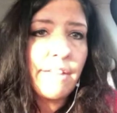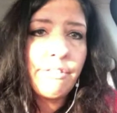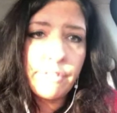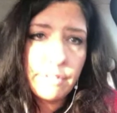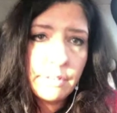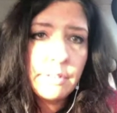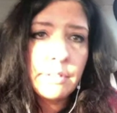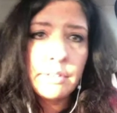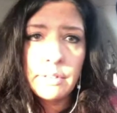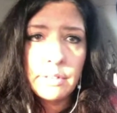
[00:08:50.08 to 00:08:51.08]
My whole life.
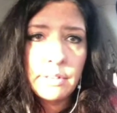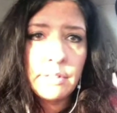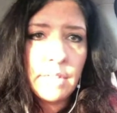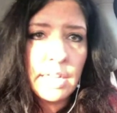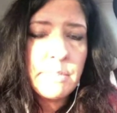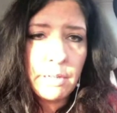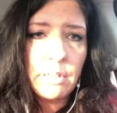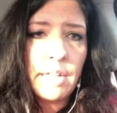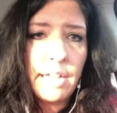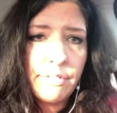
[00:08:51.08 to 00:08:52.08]

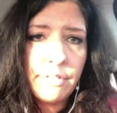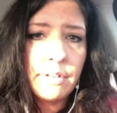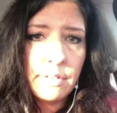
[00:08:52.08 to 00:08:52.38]
Yes, my whole life.